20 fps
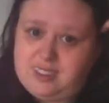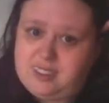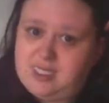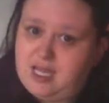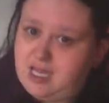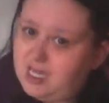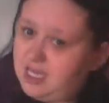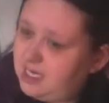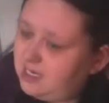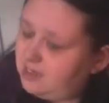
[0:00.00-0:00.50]

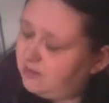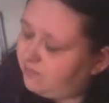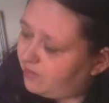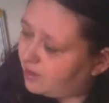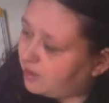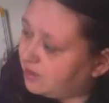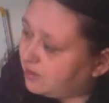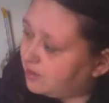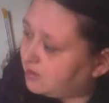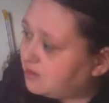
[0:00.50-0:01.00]
again
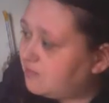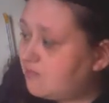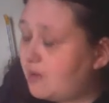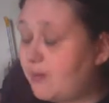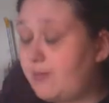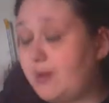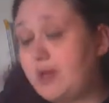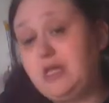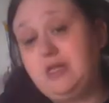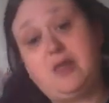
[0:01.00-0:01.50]
because my
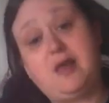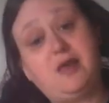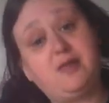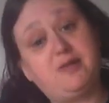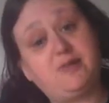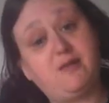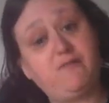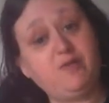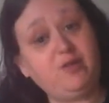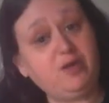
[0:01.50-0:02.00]
mind's like a
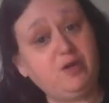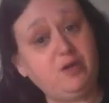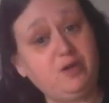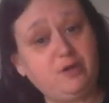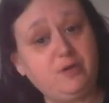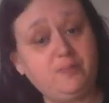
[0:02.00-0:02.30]
sieve now.